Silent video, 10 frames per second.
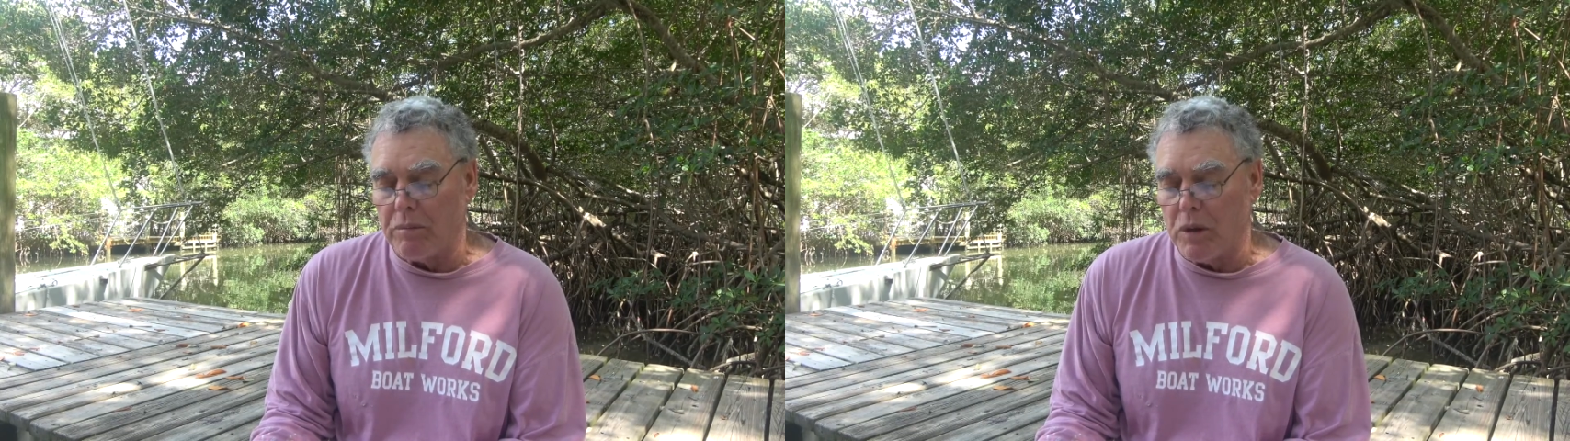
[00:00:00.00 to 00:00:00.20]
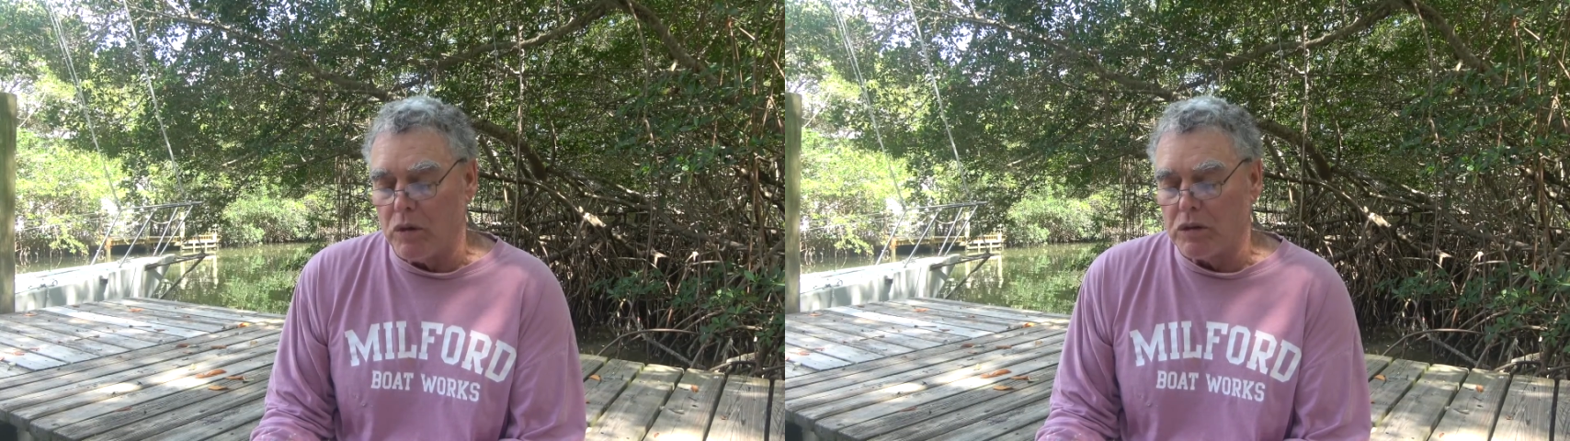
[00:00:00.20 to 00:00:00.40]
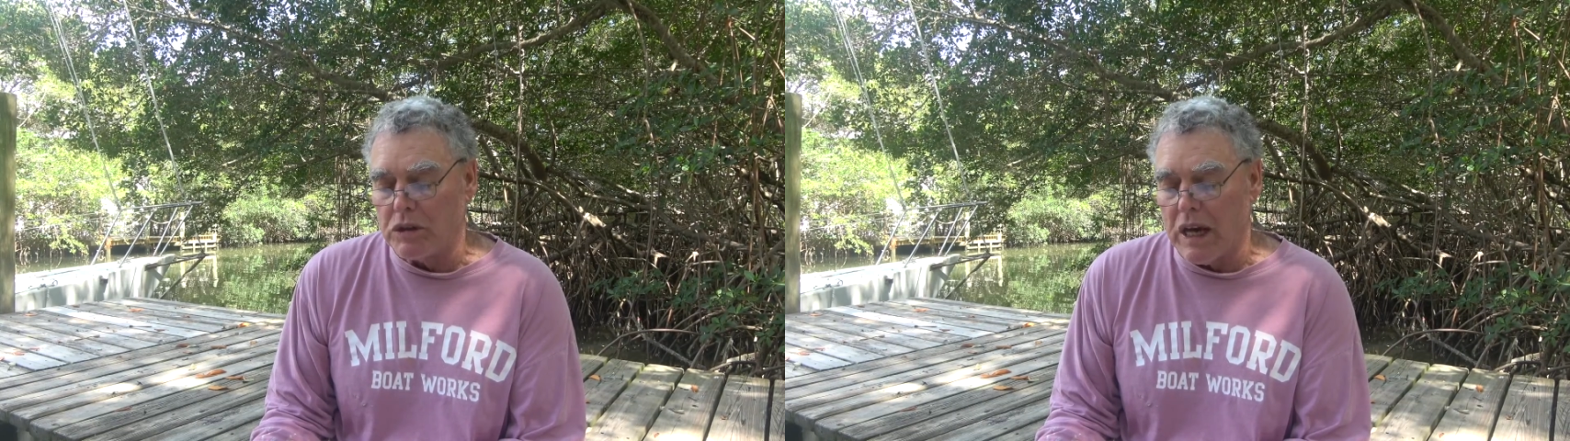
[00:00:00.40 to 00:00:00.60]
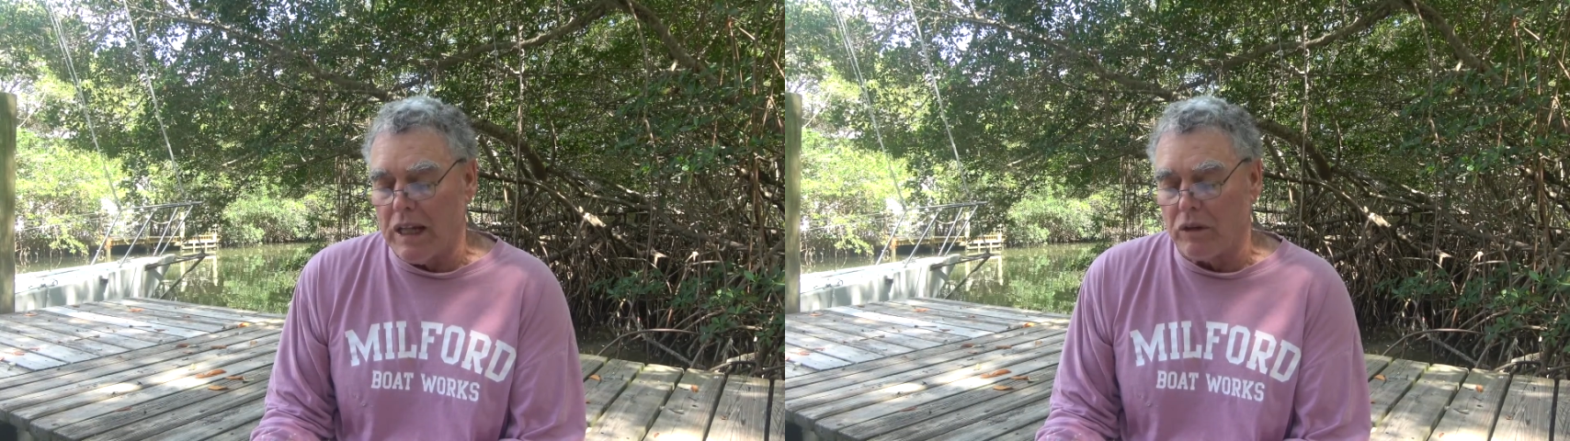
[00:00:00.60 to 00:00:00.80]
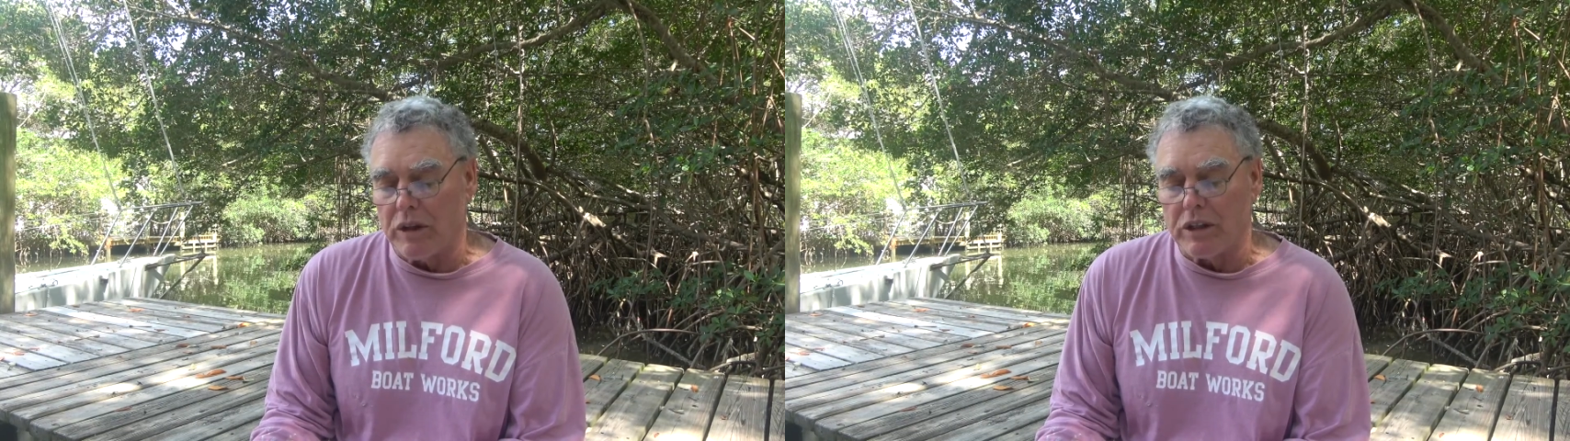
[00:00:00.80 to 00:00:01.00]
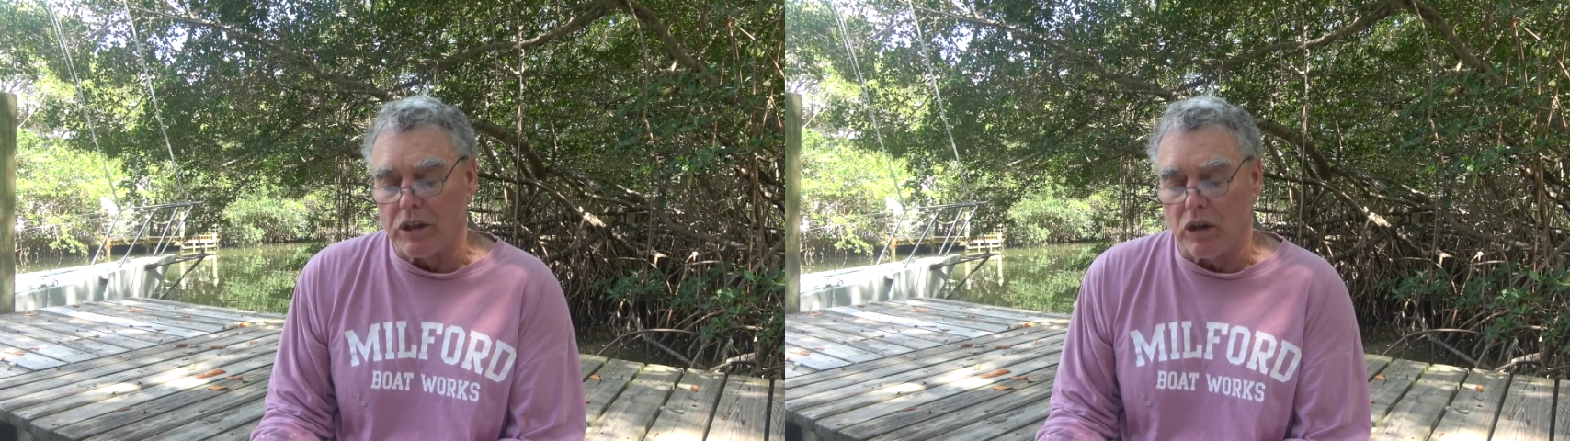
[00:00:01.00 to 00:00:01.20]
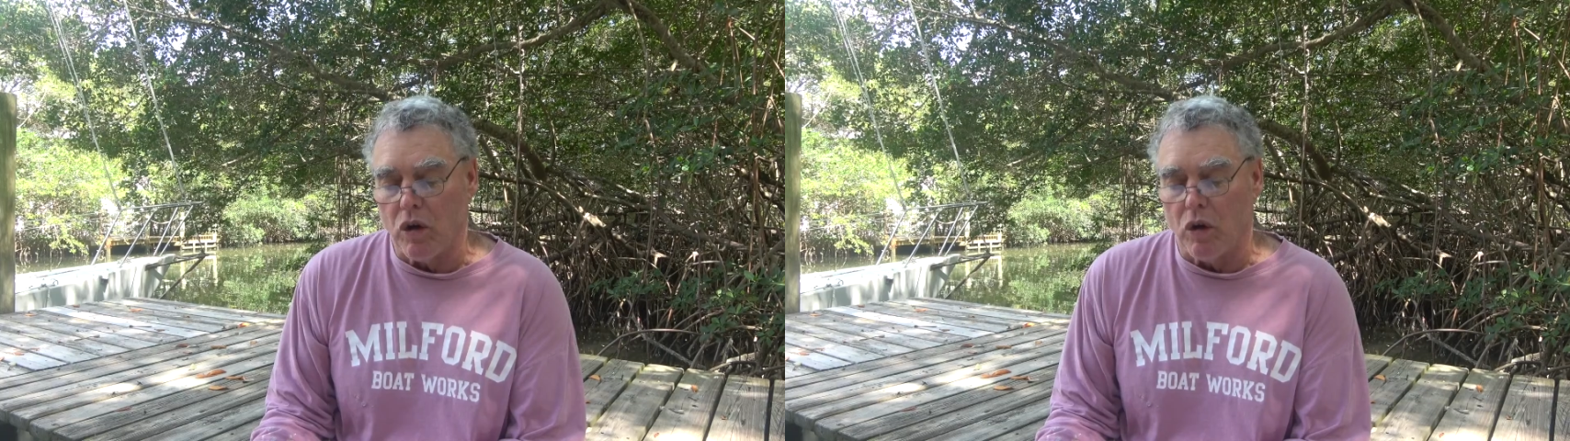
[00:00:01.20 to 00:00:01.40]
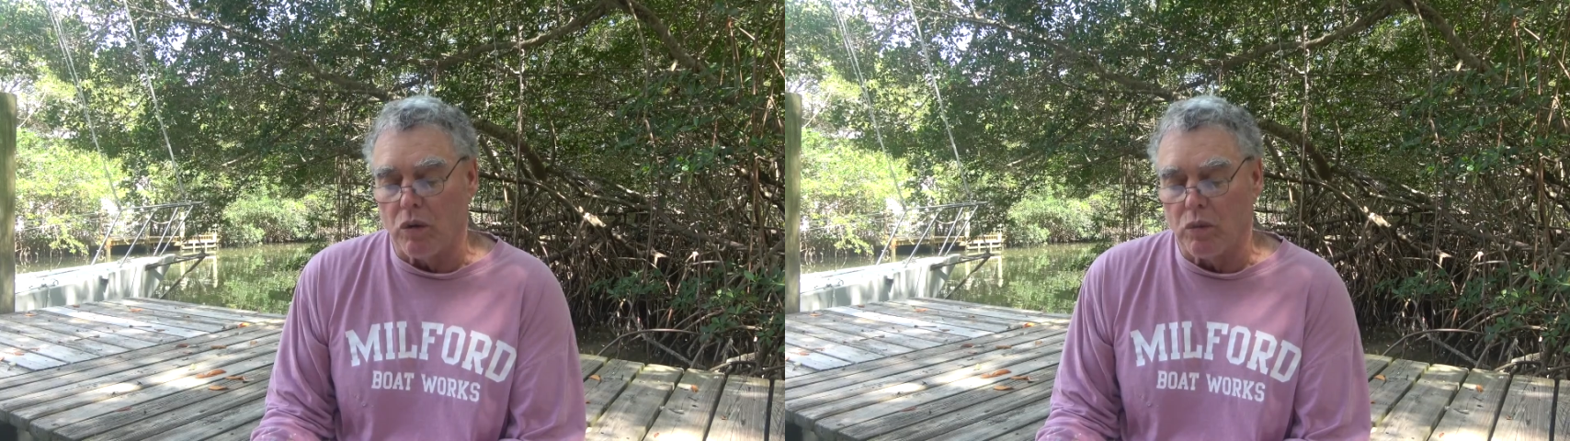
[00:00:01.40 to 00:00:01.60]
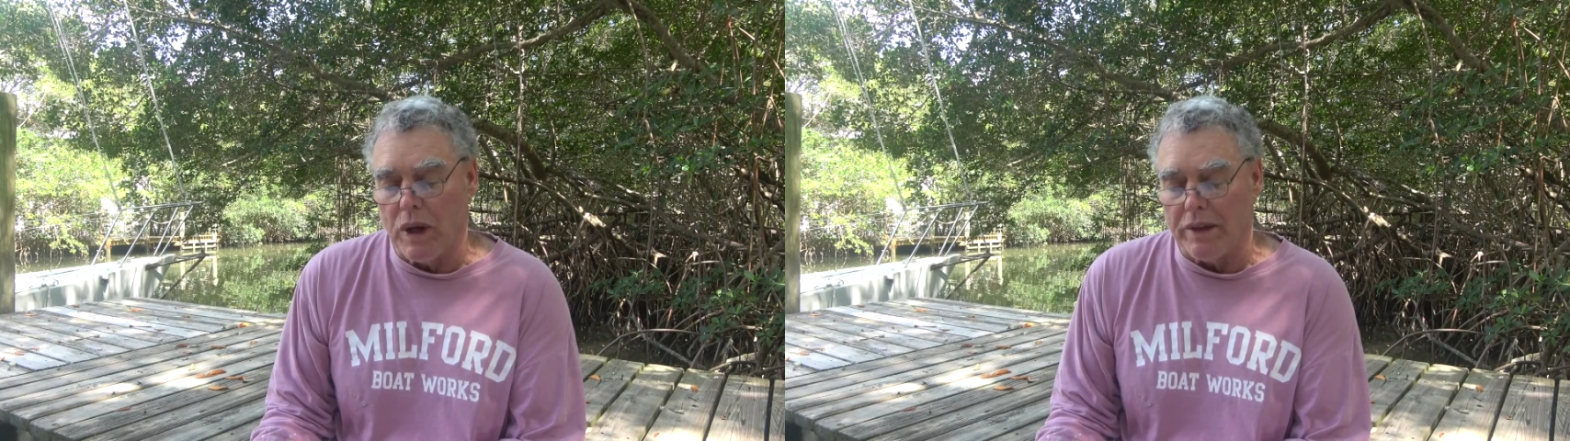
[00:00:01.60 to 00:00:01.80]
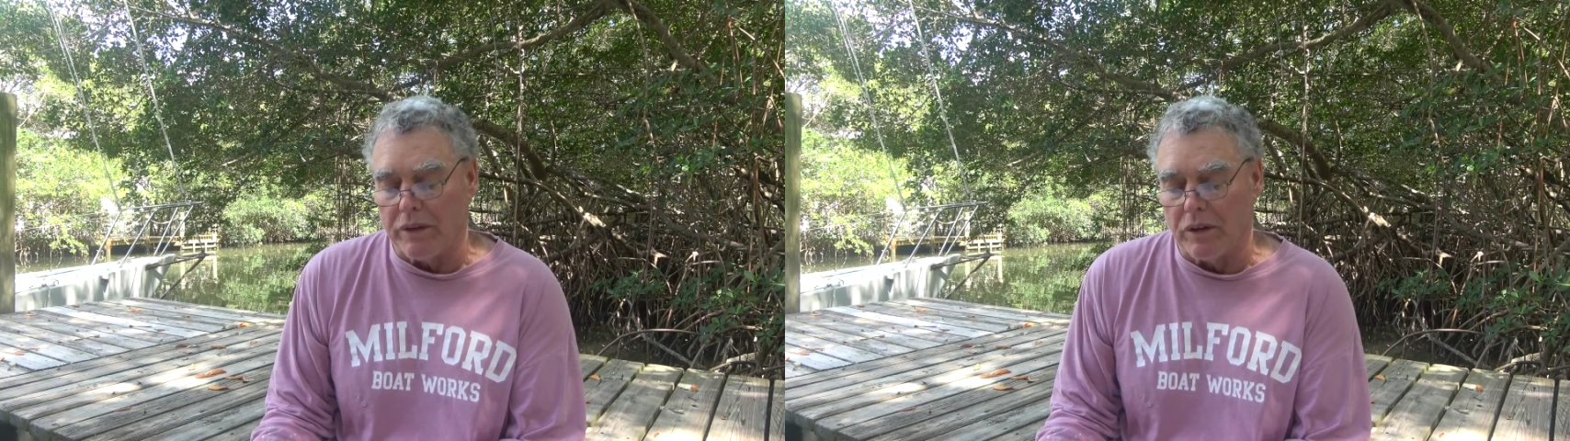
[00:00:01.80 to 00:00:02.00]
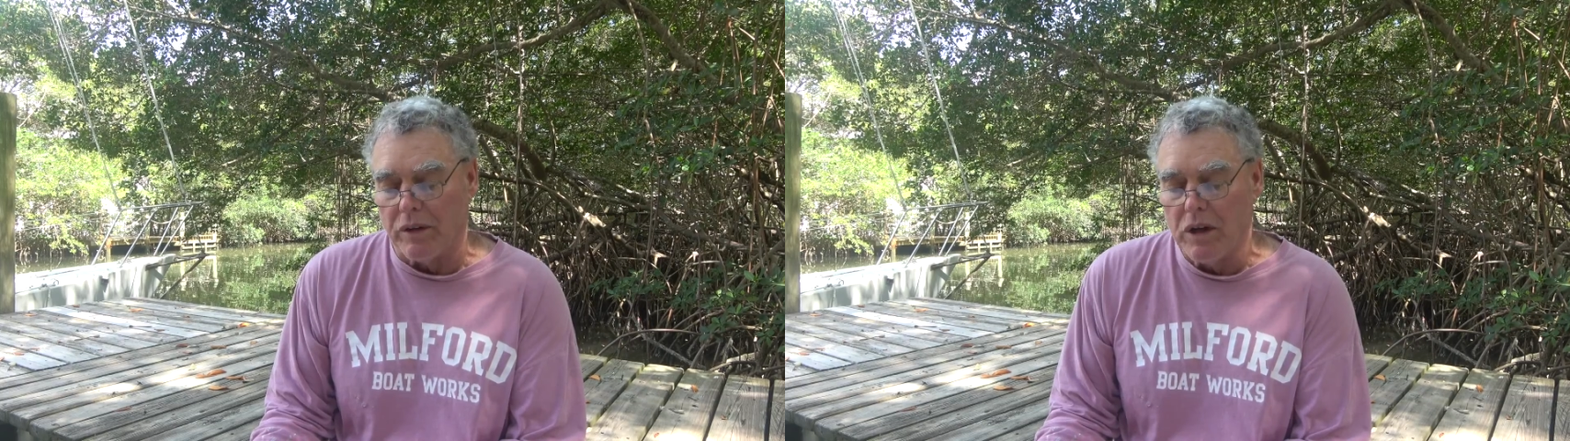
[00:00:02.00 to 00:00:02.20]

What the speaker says: most tolerant to cold weather.